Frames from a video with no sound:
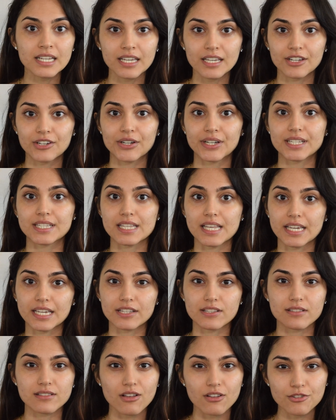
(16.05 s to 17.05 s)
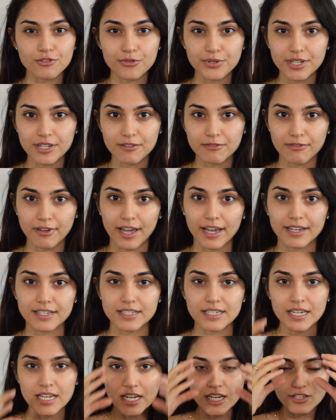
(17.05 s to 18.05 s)
It creates like a sultry
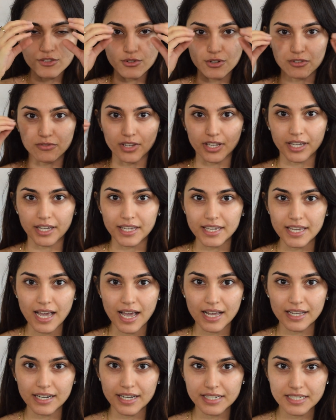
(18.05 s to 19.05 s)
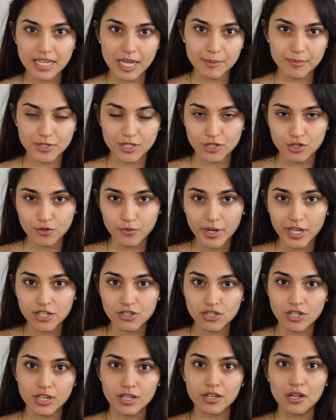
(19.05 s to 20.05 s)
effect, sort of like a cat eye type
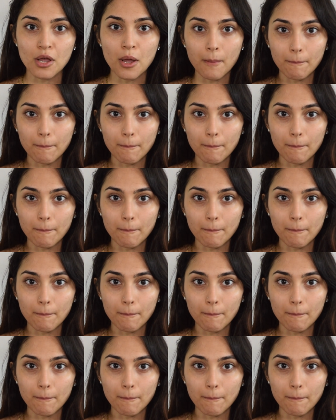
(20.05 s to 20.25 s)
situation,